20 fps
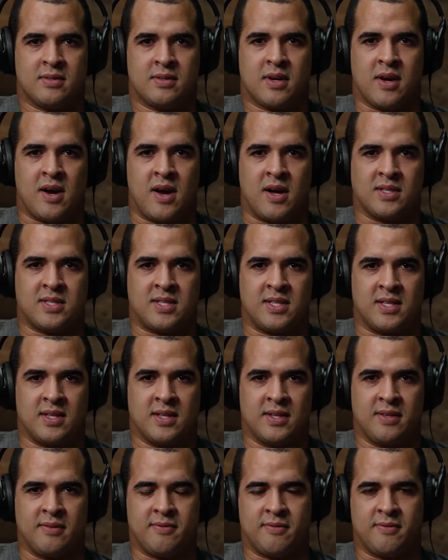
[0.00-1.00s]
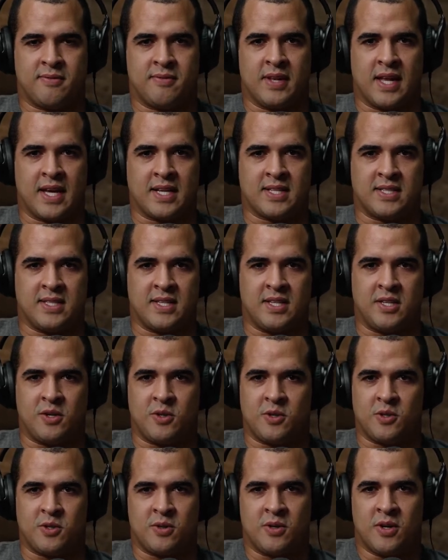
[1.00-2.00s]
Constantly flexing
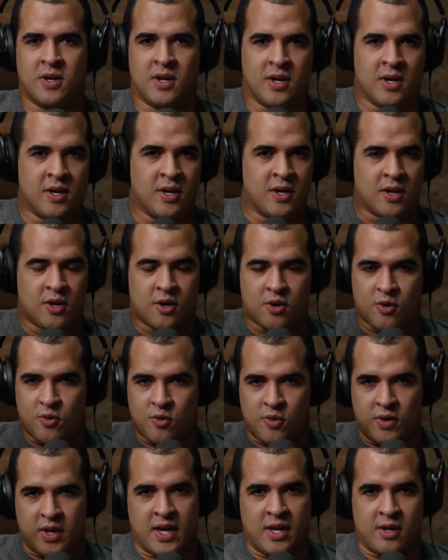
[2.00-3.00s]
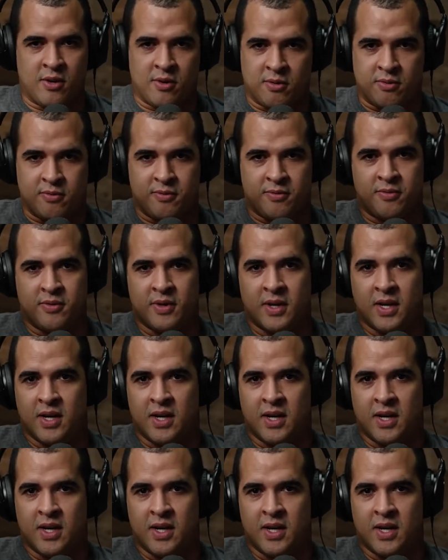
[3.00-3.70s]
your creative